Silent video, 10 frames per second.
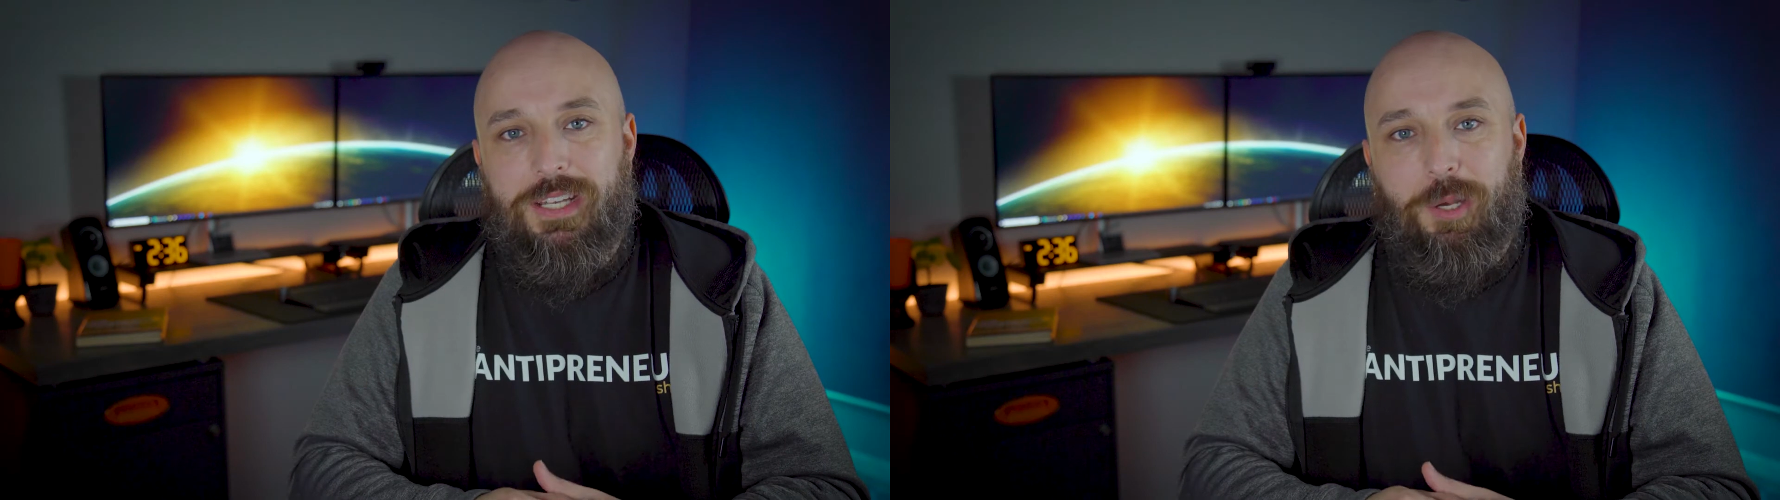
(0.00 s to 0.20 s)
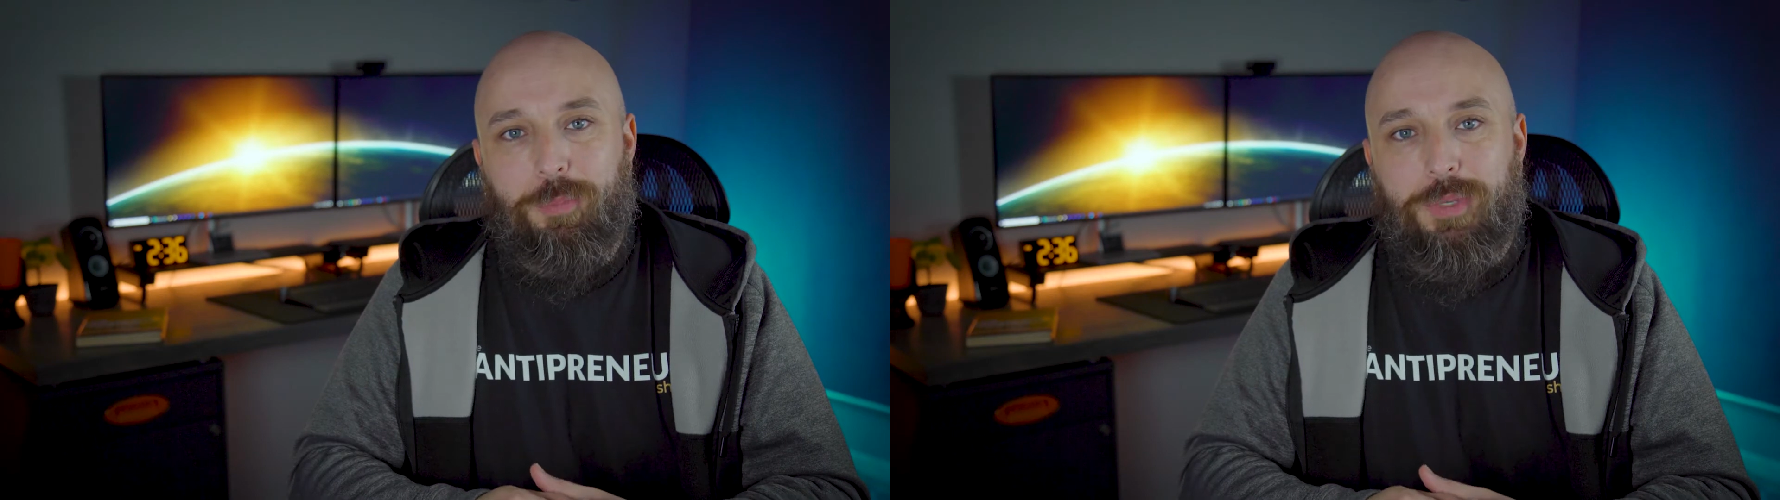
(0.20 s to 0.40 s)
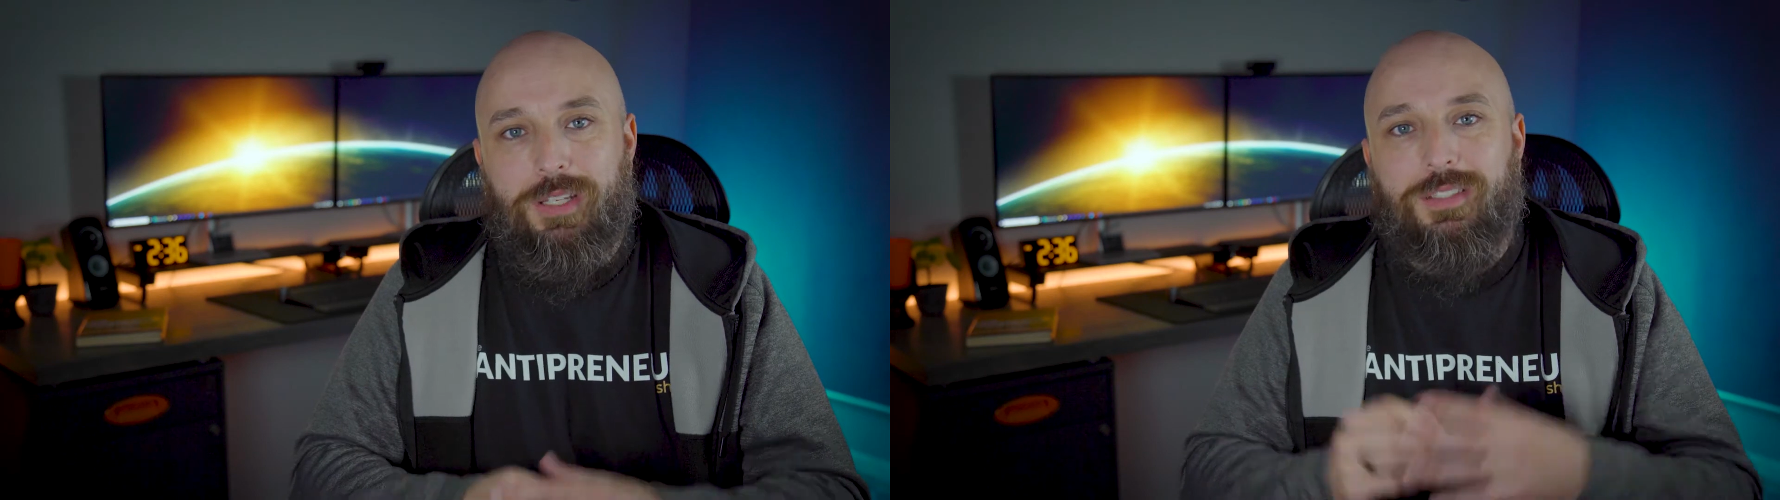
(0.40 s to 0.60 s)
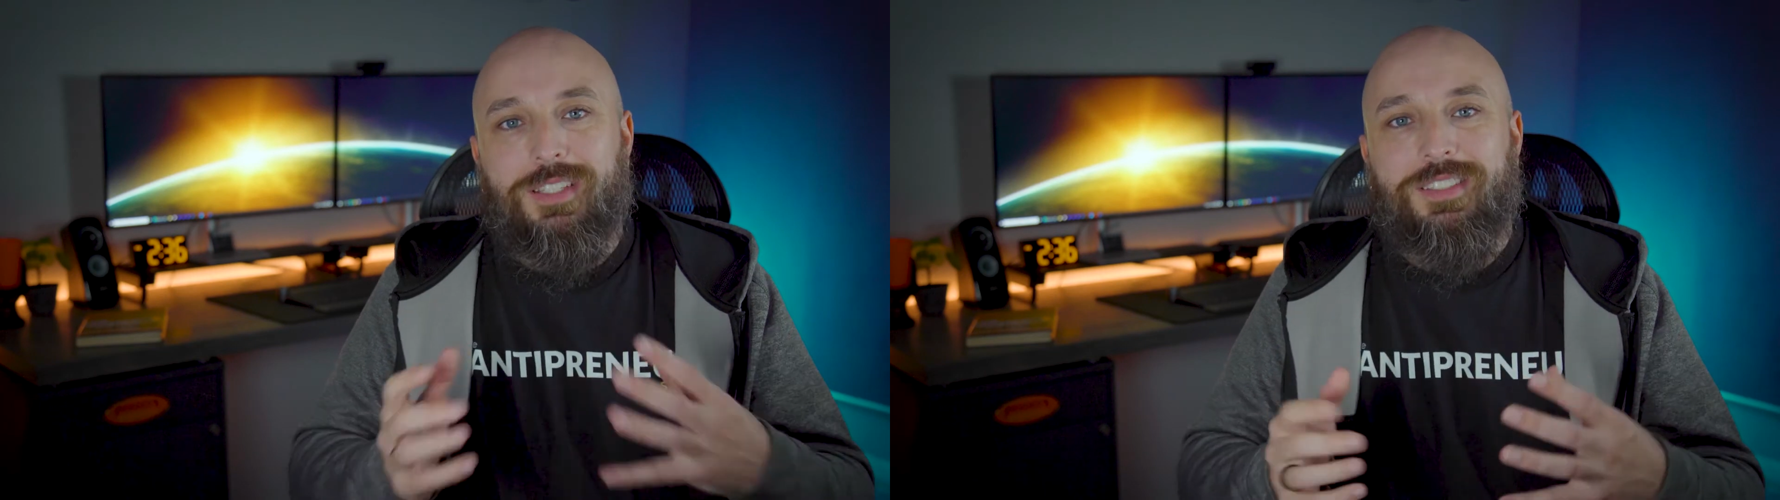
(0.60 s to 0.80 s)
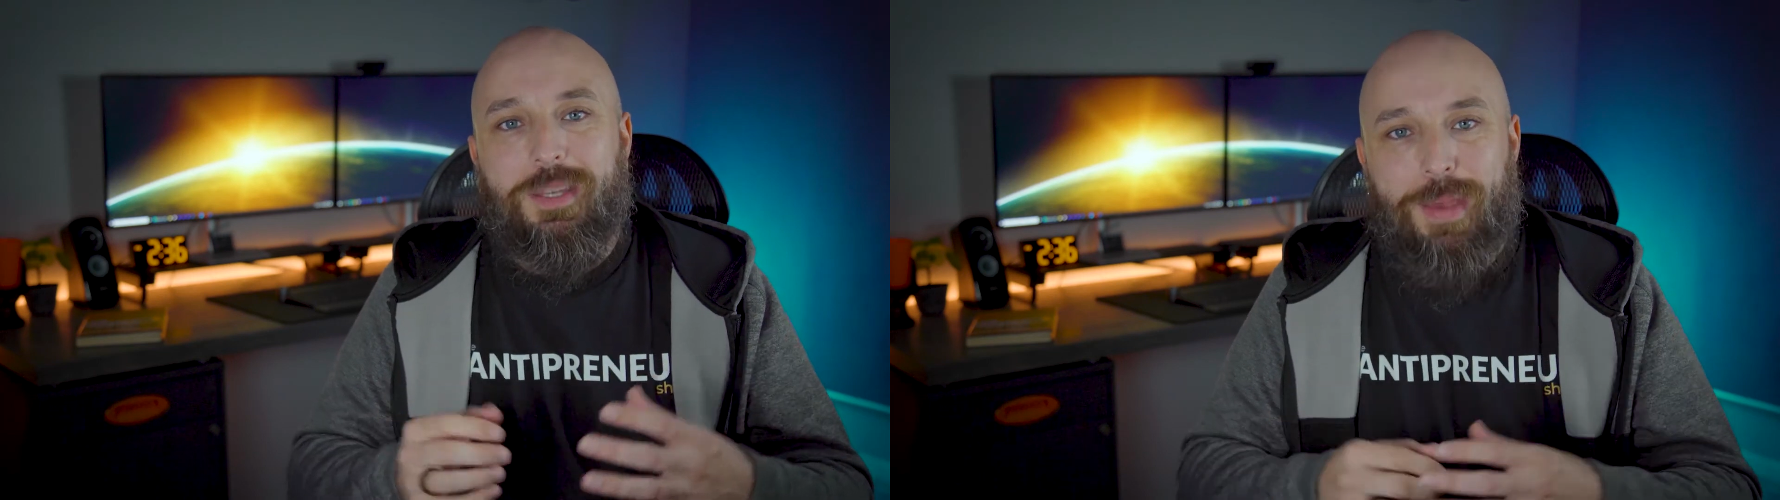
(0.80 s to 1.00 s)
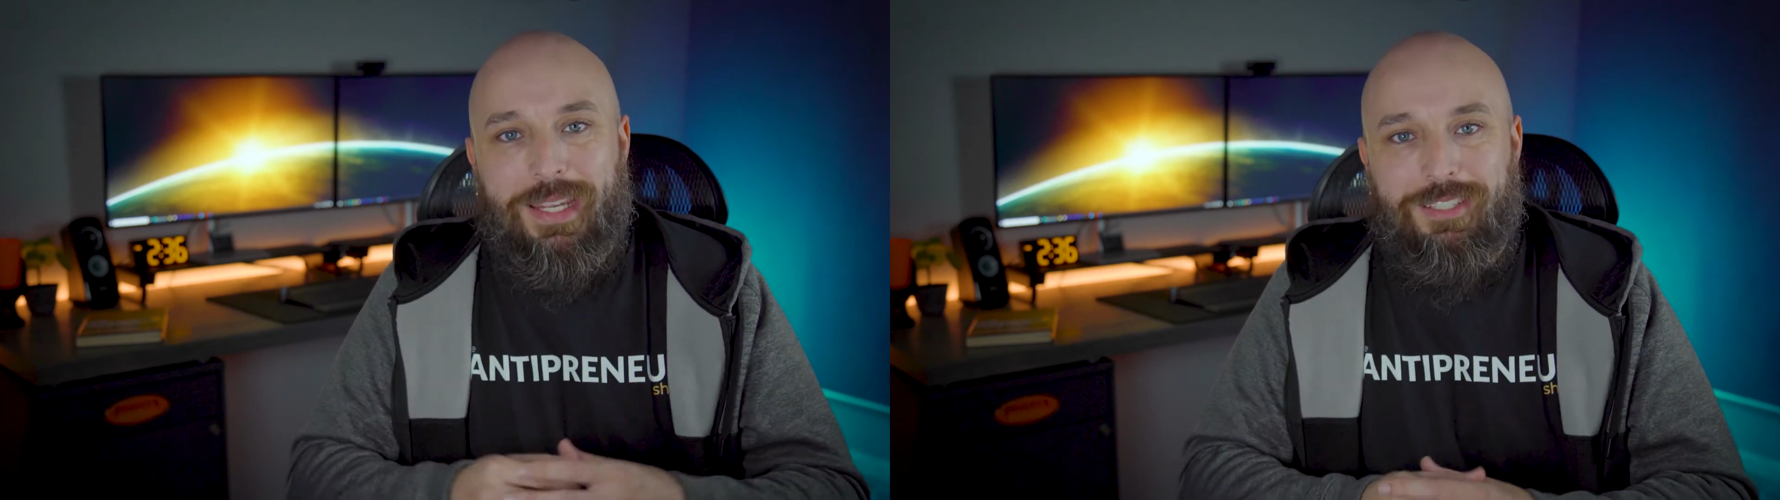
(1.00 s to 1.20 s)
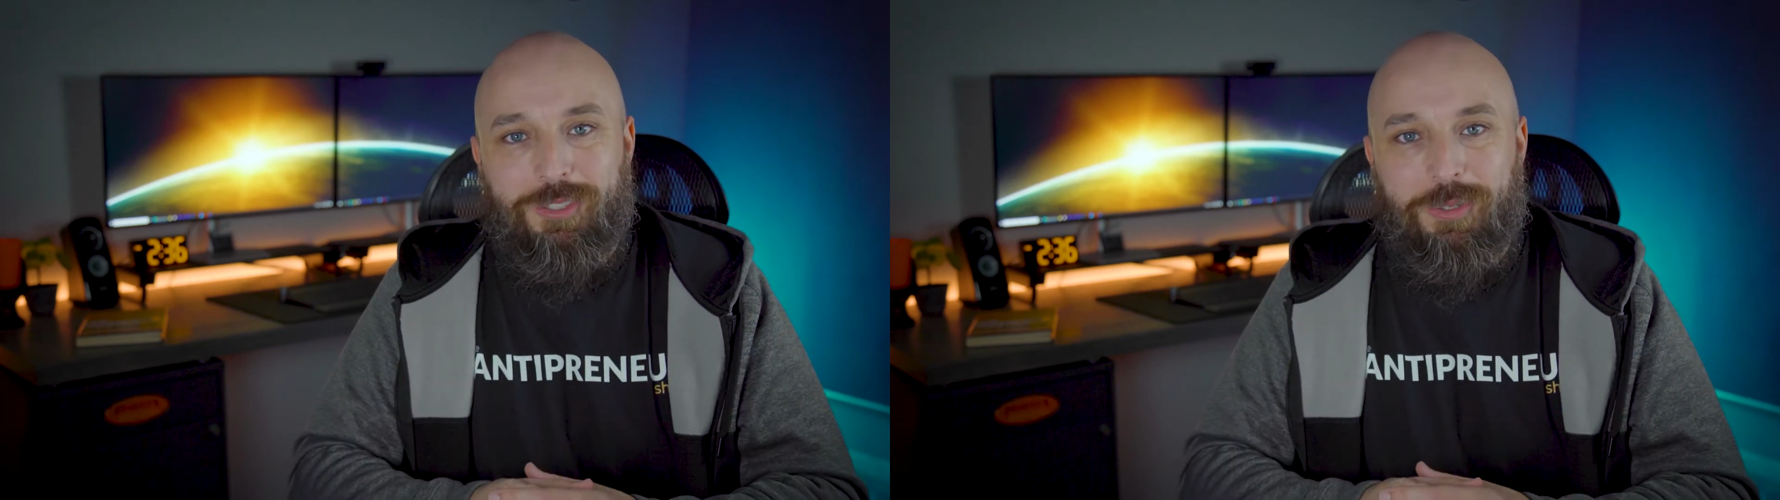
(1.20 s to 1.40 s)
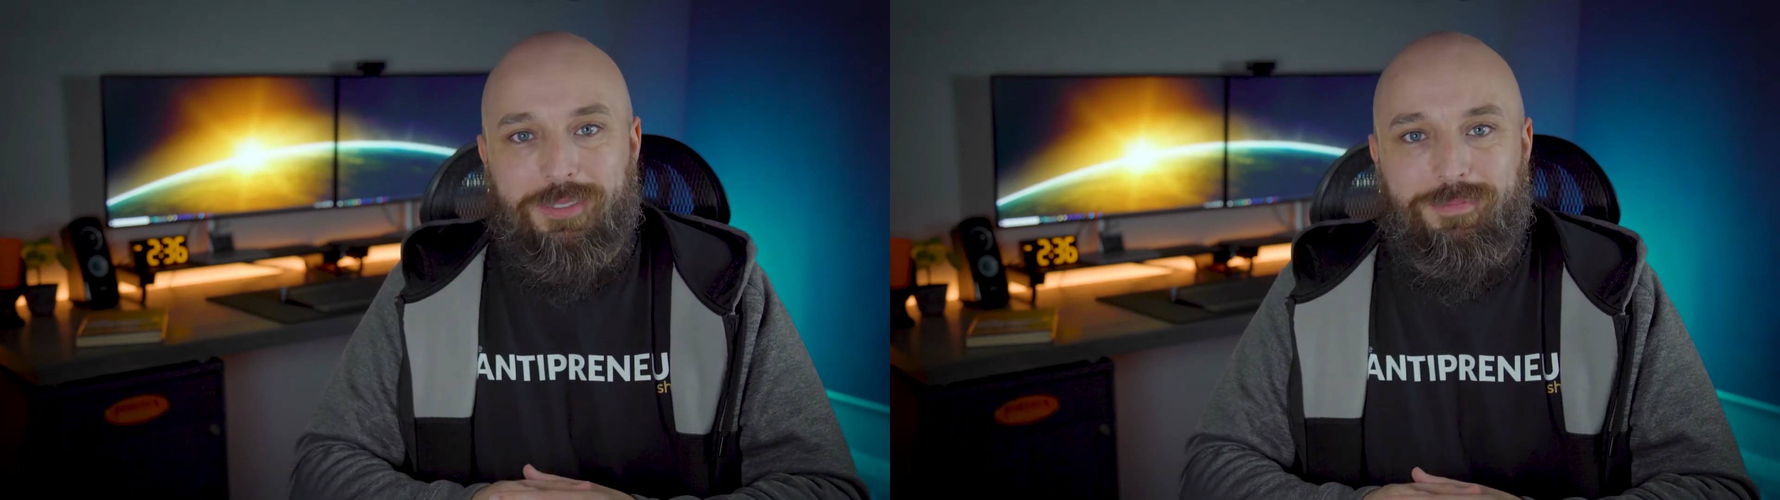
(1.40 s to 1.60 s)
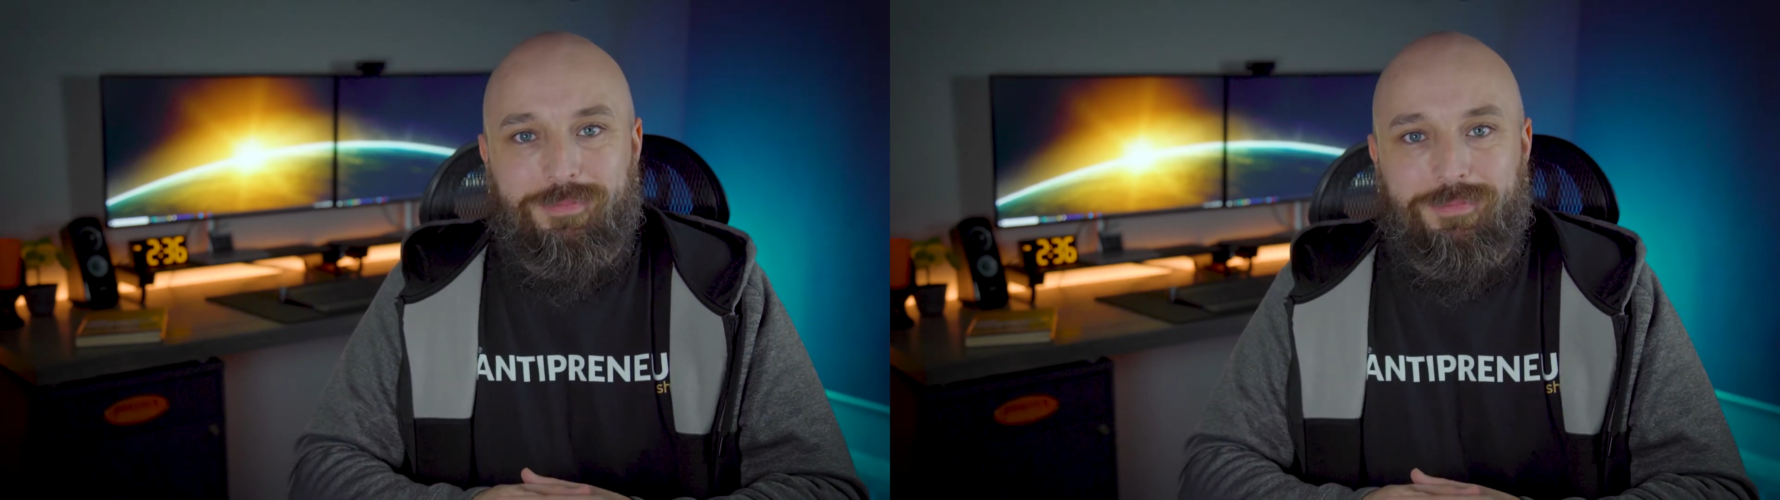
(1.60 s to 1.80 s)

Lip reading: help. Let's get back into it.